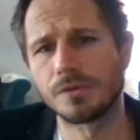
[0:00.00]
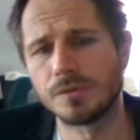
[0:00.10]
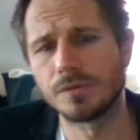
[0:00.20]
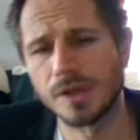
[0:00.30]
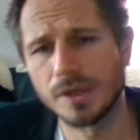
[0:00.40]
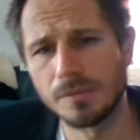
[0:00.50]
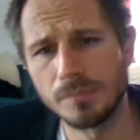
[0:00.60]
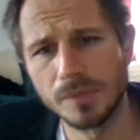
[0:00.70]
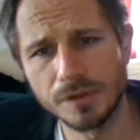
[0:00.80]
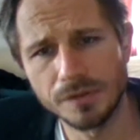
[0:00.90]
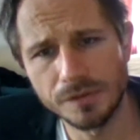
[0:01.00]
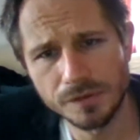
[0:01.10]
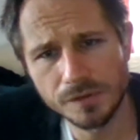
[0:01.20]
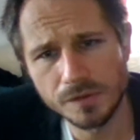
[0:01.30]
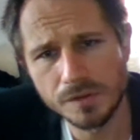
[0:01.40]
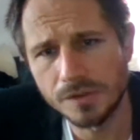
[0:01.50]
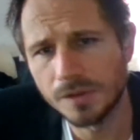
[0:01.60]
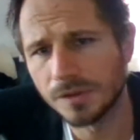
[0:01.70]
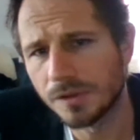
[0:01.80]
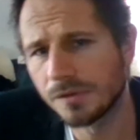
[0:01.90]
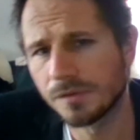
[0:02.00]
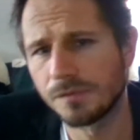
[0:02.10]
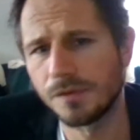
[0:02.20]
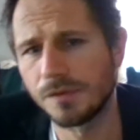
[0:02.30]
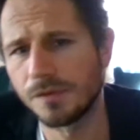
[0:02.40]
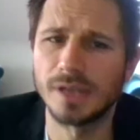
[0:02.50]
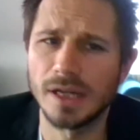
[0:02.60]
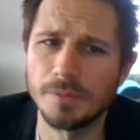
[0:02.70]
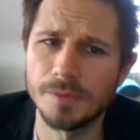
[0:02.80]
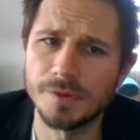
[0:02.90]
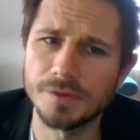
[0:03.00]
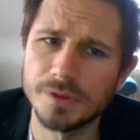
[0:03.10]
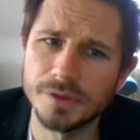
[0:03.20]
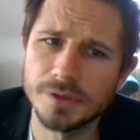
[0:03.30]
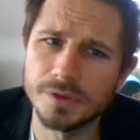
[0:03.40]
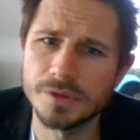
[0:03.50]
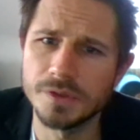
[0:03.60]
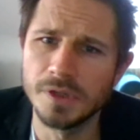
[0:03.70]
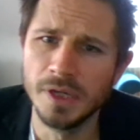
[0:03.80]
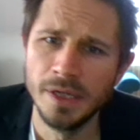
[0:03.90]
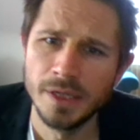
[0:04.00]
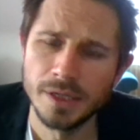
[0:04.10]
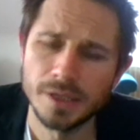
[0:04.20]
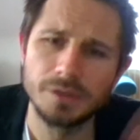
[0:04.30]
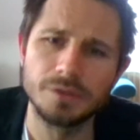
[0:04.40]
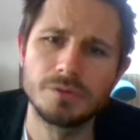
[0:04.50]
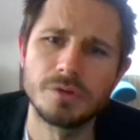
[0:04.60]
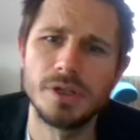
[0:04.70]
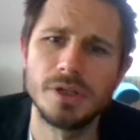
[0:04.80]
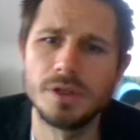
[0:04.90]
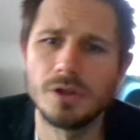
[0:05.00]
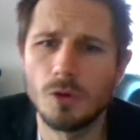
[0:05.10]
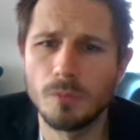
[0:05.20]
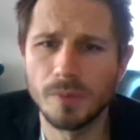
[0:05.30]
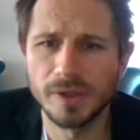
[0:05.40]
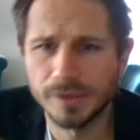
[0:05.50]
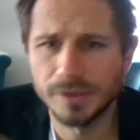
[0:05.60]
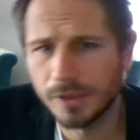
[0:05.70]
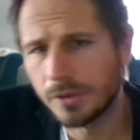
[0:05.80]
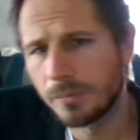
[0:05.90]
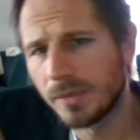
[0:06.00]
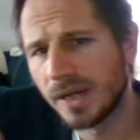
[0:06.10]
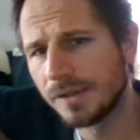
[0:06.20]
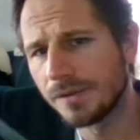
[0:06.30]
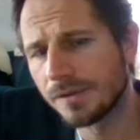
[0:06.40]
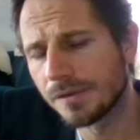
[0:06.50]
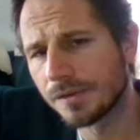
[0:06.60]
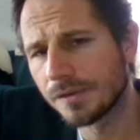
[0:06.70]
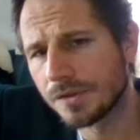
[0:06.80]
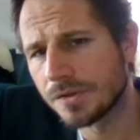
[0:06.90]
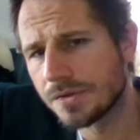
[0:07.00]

language today, because in this very complicated times, it can really open our minds,